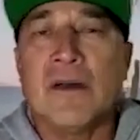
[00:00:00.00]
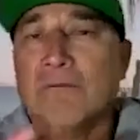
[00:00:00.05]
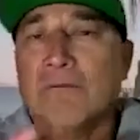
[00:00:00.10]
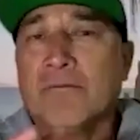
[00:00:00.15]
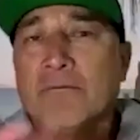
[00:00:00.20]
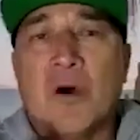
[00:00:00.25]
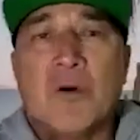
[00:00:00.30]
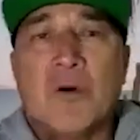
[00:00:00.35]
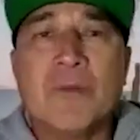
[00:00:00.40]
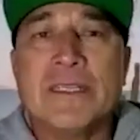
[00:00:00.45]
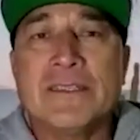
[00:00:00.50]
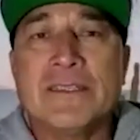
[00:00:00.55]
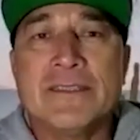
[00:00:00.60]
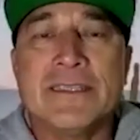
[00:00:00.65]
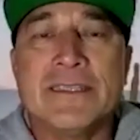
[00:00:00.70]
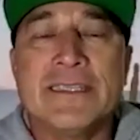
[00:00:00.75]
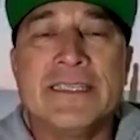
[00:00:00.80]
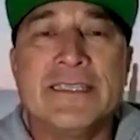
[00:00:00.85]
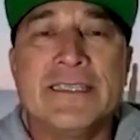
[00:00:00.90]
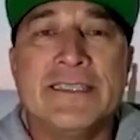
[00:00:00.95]
moments
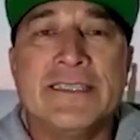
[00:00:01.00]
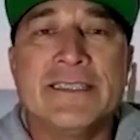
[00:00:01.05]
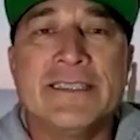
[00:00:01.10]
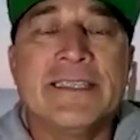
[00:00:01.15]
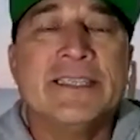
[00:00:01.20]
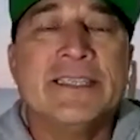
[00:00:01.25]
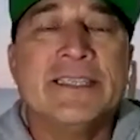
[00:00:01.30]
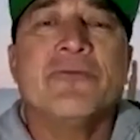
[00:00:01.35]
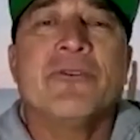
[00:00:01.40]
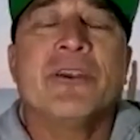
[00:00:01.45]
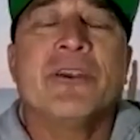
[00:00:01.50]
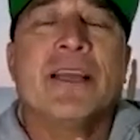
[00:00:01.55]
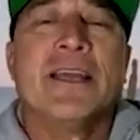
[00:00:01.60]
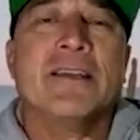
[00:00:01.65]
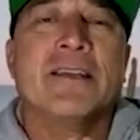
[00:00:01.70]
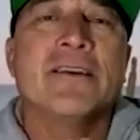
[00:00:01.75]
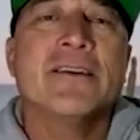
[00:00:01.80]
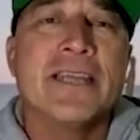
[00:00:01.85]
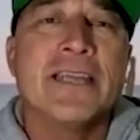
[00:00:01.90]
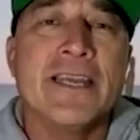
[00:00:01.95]
in the season where you're
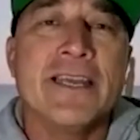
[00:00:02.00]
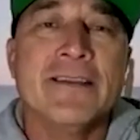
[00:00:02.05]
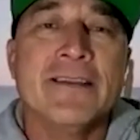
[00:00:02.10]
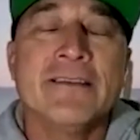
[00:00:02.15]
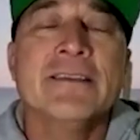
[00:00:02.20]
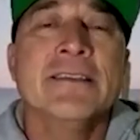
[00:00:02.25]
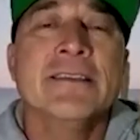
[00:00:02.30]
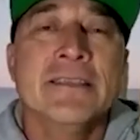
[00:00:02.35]
like, okay,